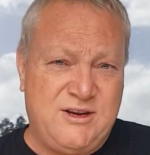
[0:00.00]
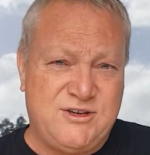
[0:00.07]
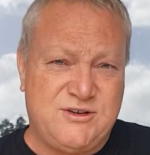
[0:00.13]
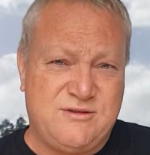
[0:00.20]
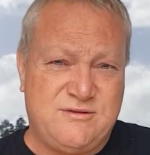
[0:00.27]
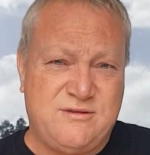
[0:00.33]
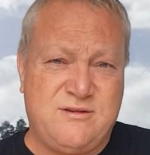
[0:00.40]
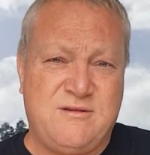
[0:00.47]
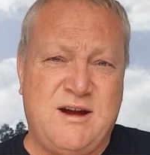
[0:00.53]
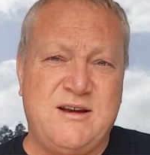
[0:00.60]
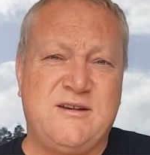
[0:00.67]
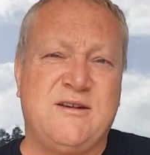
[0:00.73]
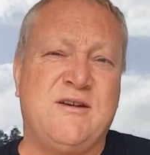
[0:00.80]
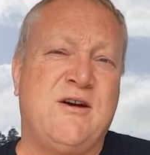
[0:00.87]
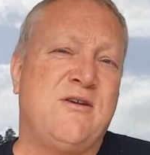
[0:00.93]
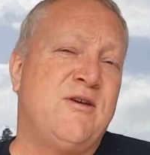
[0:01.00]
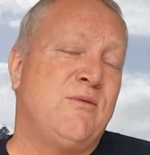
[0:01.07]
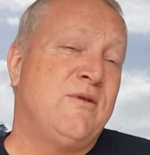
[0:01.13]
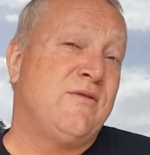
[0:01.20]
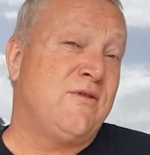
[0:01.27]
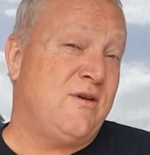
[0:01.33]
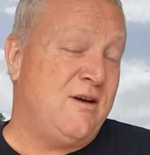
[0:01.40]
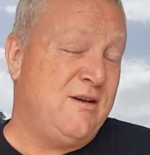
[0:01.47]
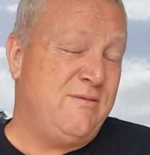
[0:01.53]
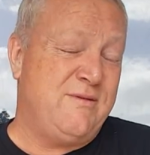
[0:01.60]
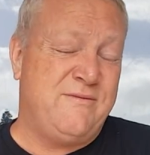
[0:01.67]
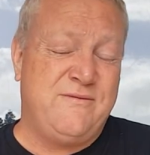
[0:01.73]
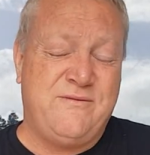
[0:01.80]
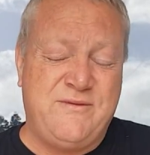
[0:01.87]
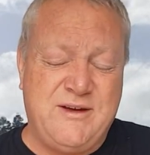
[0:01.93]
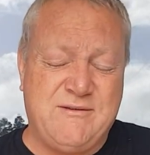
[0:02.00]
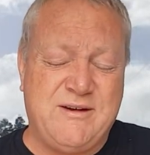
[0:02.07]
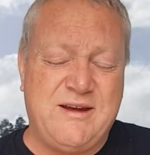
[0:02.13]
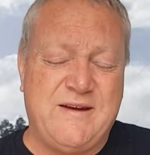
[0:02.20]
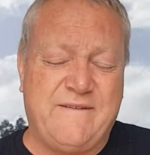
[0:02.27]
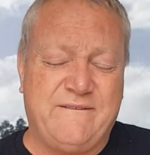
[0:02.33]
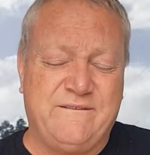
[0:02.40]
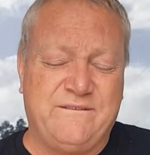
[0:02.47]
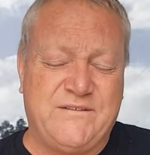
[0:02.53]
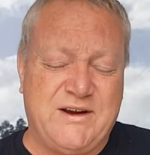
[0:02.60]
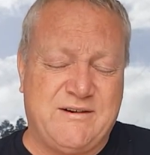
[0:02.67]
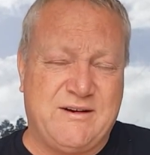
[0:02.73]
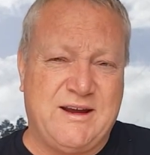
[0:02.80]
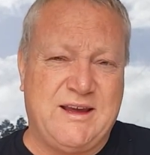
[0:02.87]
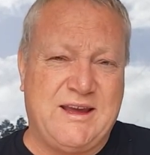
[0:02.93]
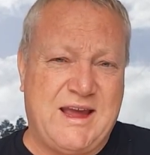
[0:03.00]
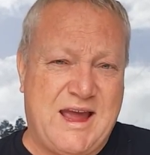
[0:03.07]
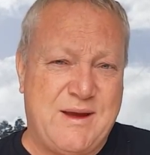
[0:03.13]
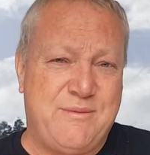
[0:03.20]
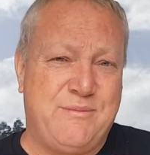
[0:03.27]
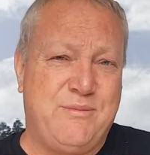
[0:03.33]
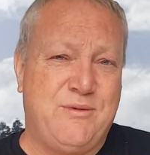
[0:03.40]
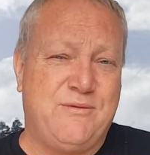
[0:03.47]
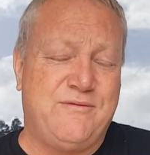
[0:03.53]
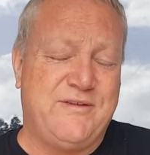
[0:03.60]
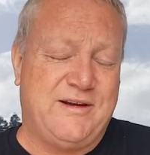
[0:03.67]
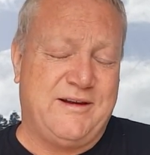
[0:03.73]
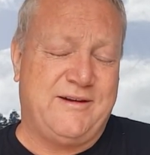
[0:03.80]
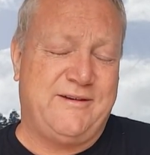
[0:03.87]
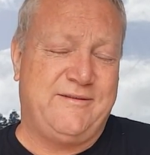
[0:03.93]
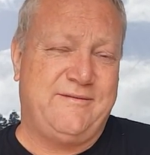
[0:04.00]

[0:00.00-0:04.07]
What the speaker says: it's great to know that we've got a very, very capable fella.